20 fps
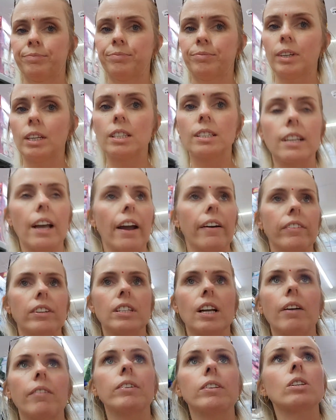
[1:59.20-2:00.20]
This is every
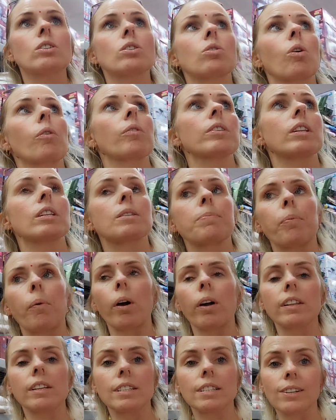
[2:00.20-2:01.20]
time in the store with this
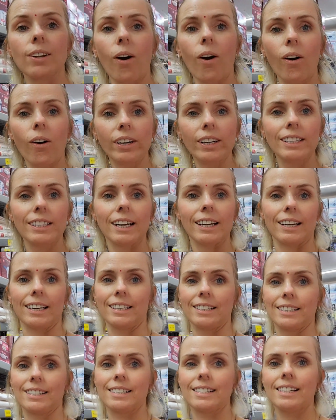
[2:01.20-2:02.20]
boy. This is all he
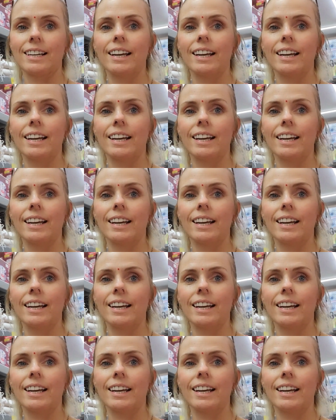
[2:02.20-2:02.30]
does